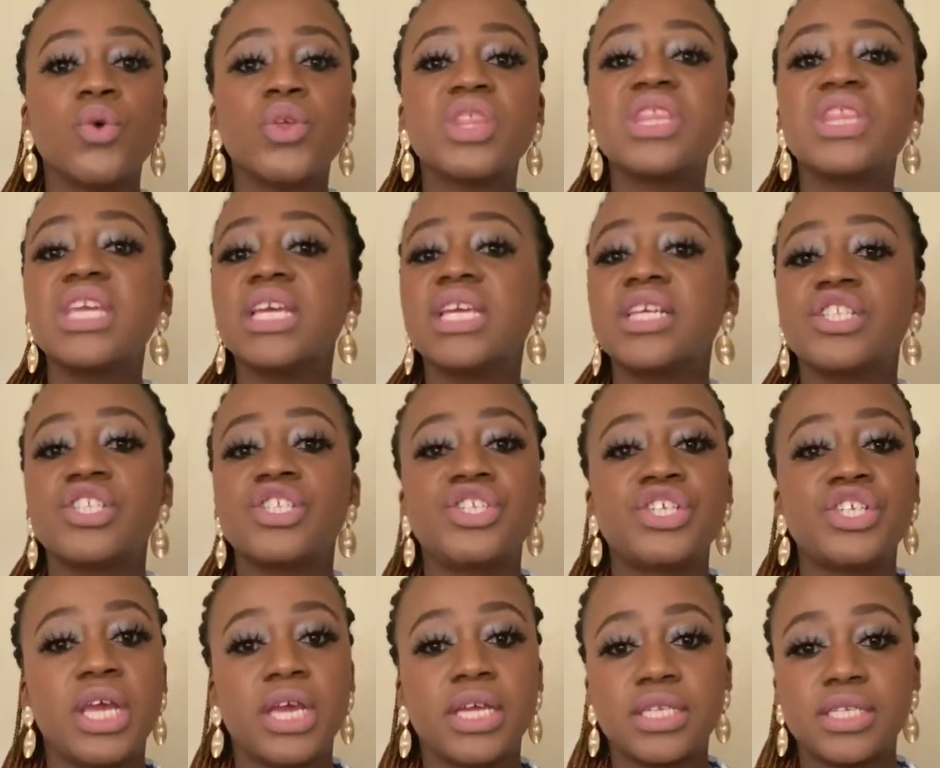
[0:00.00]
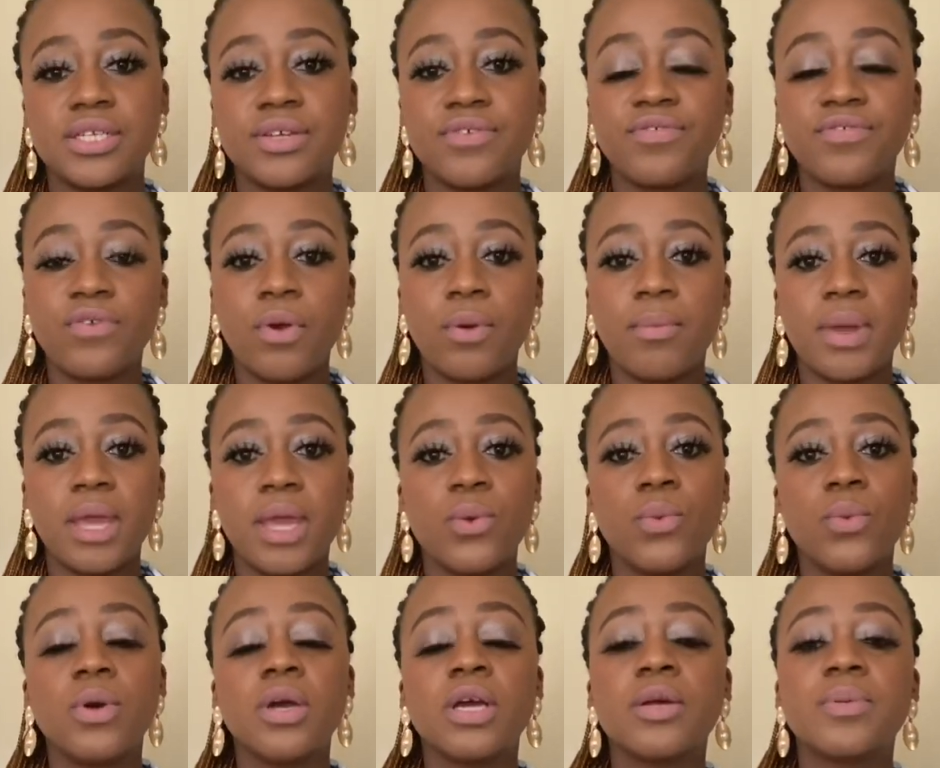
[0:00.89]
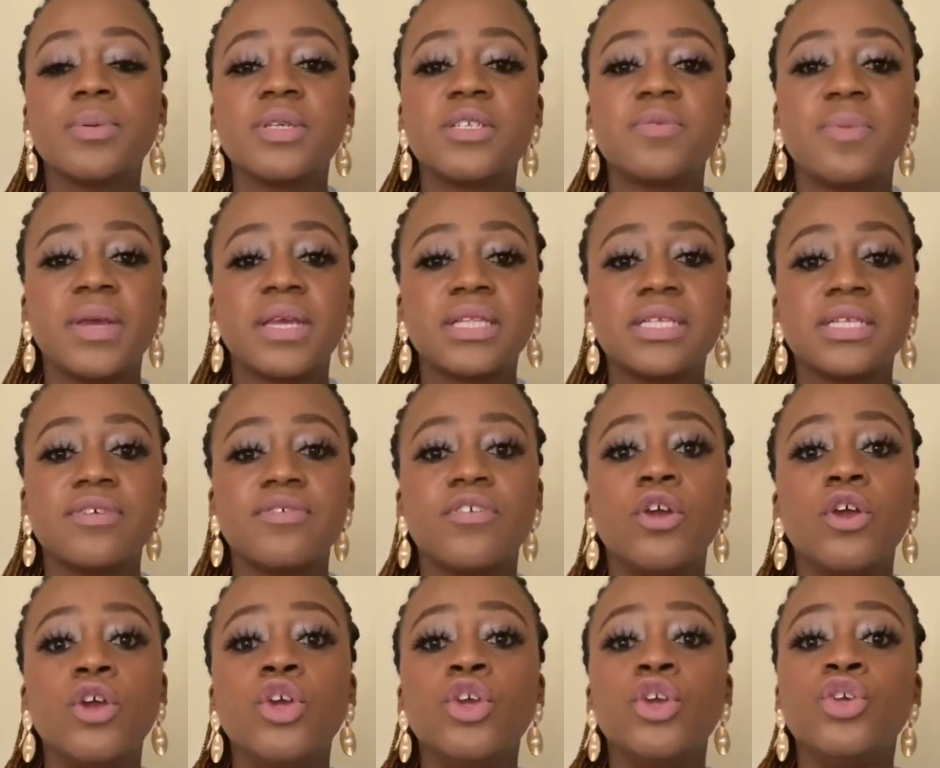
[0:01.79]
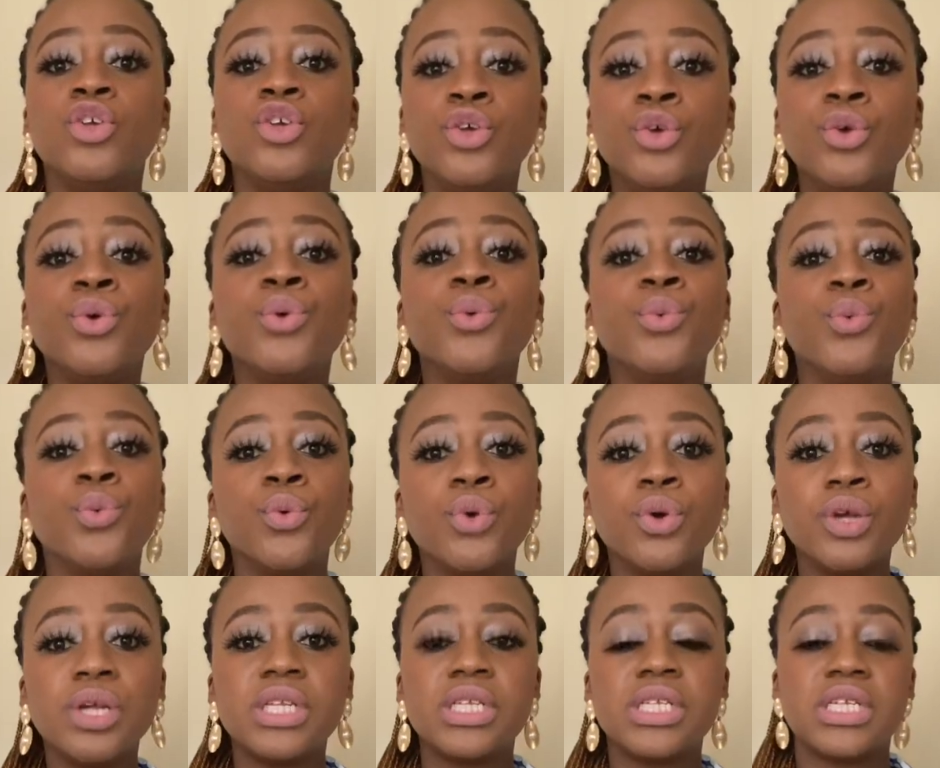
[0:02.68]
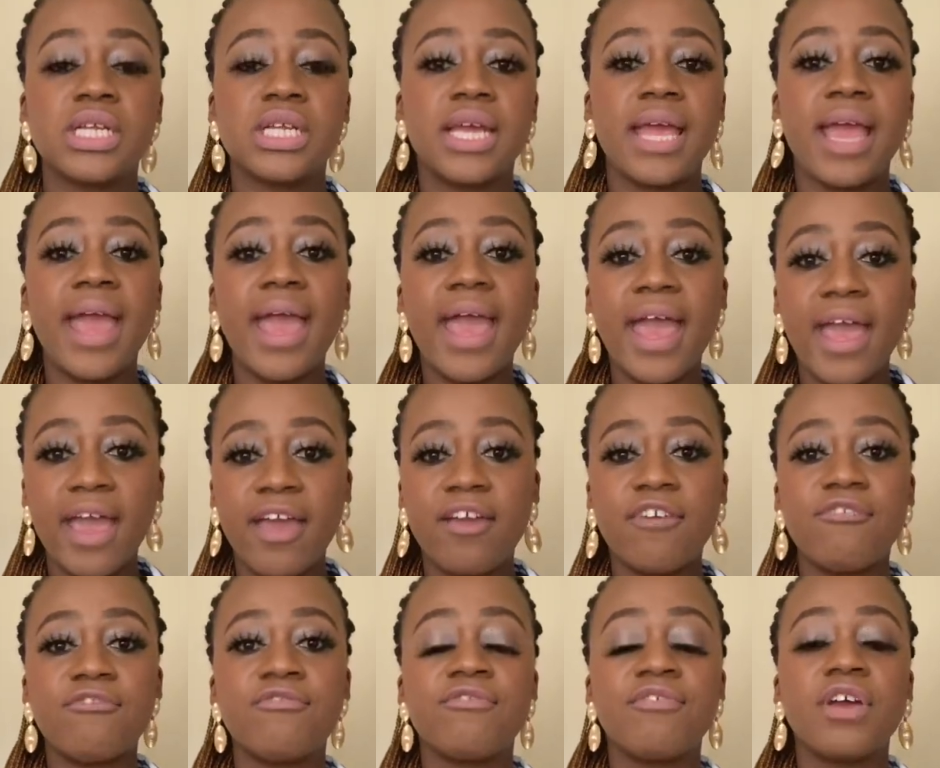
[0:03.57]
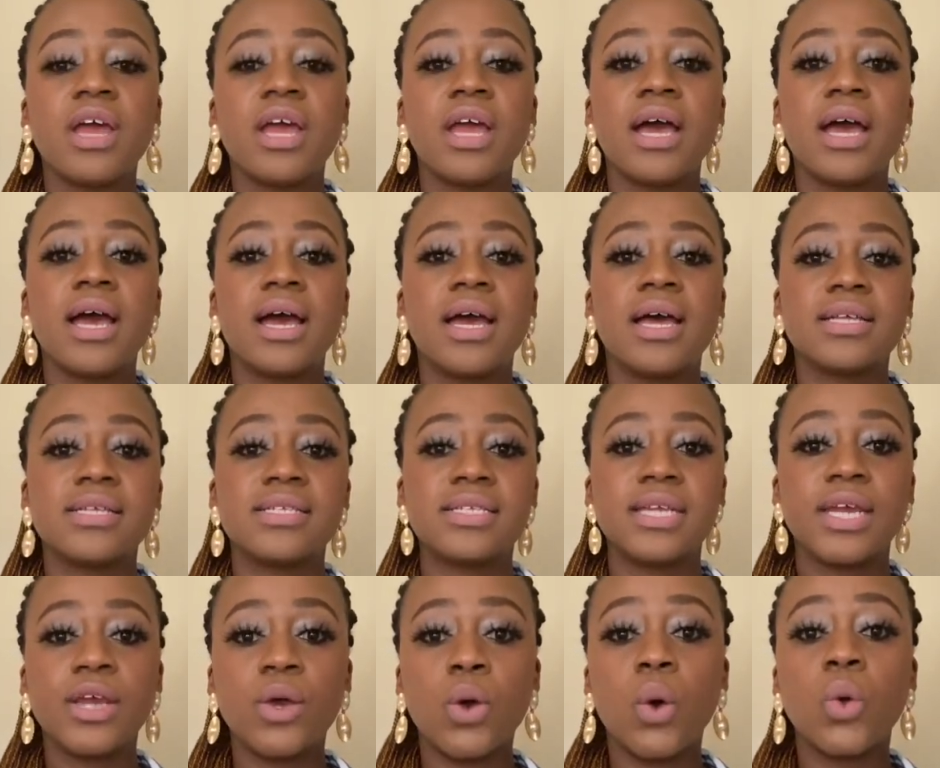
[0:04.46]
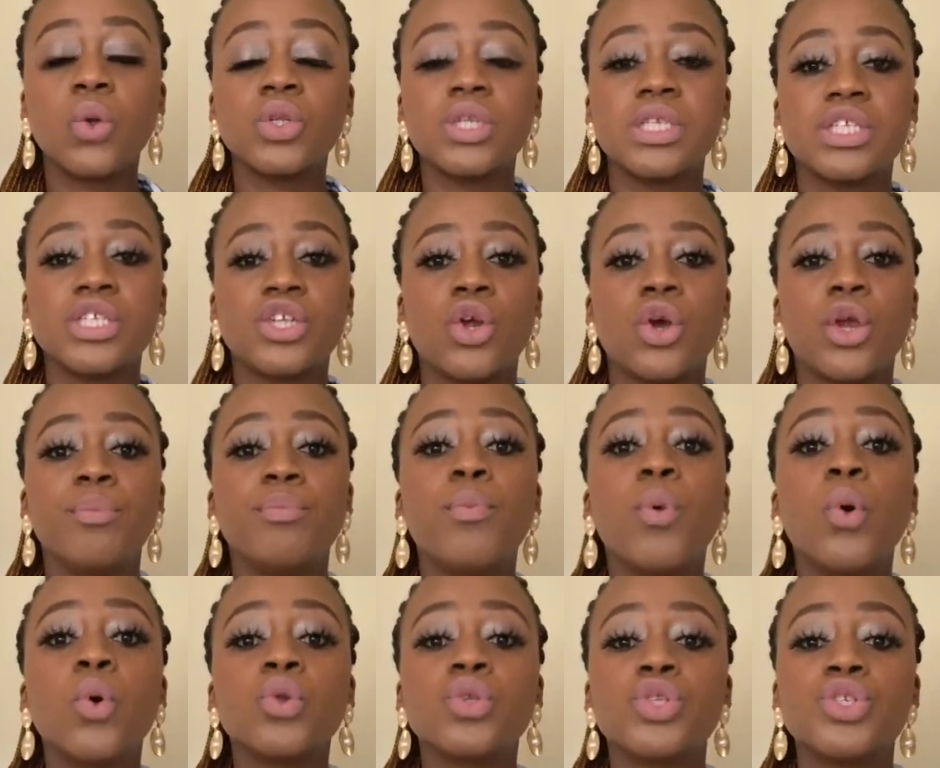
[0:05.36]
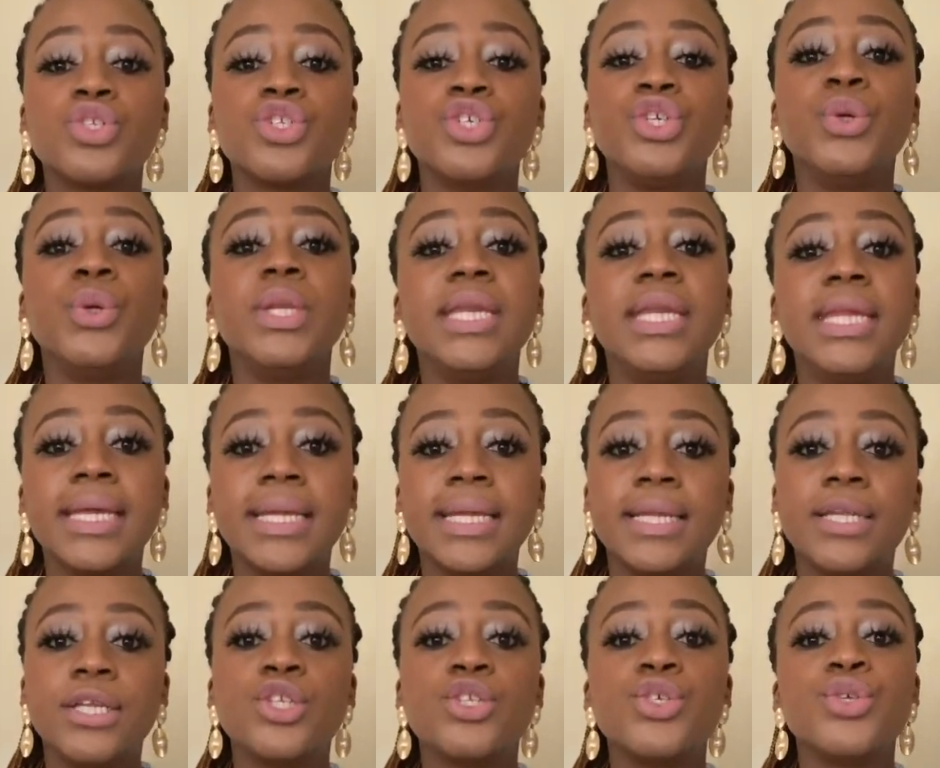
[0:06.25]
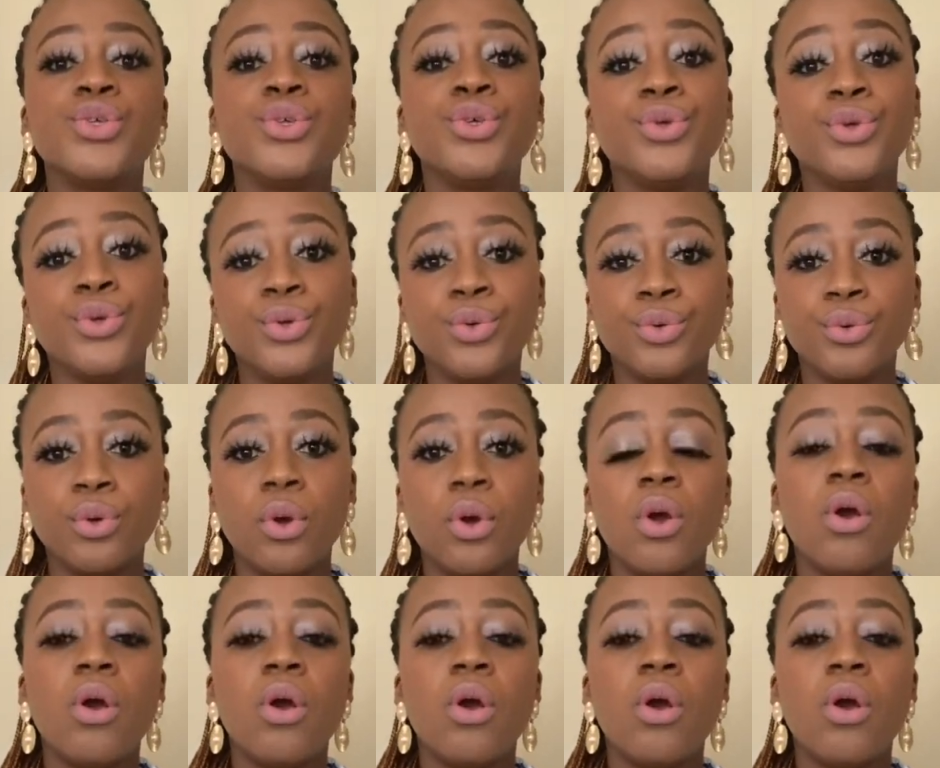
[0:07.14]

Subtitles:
things checked from a work perspective, you would have stakeholders that are important uniquely to you,